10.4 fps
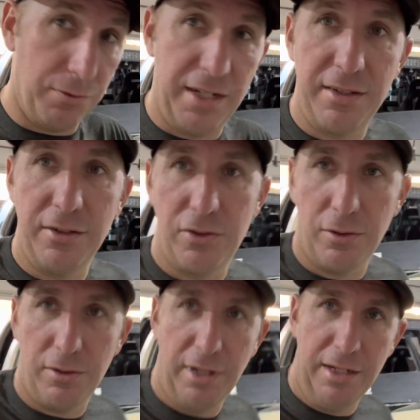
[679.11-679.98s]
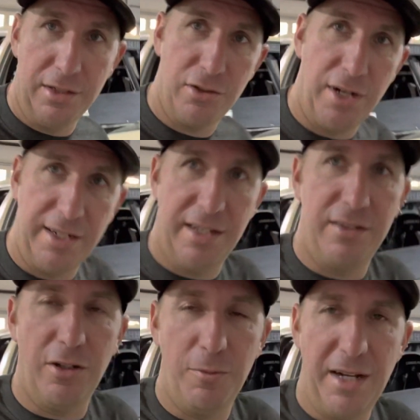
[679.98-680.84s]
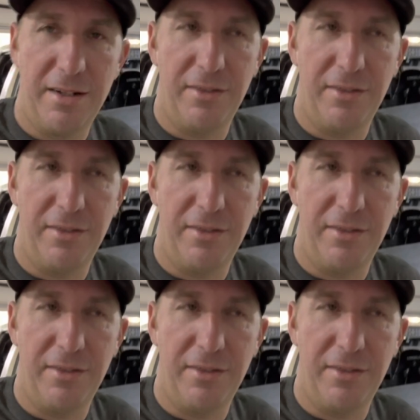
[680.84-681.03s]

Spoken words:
race control and tried to get a tow back